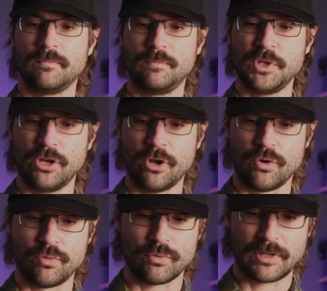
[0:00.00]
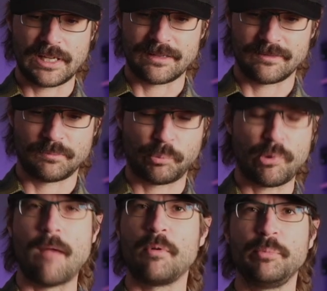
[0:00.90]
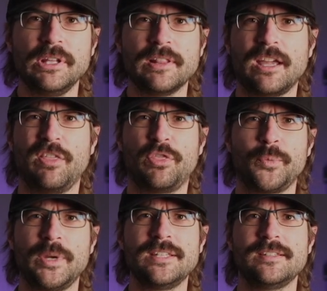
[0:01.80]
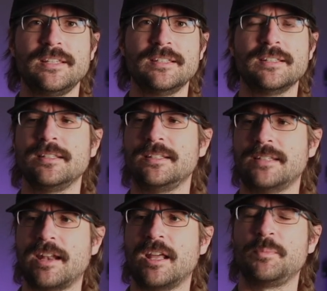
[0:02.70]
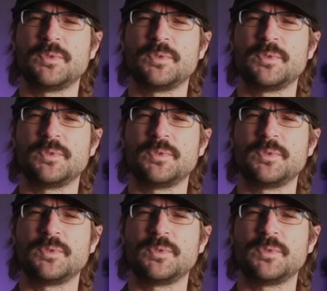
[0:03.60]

you know, probably like a 3-season setup,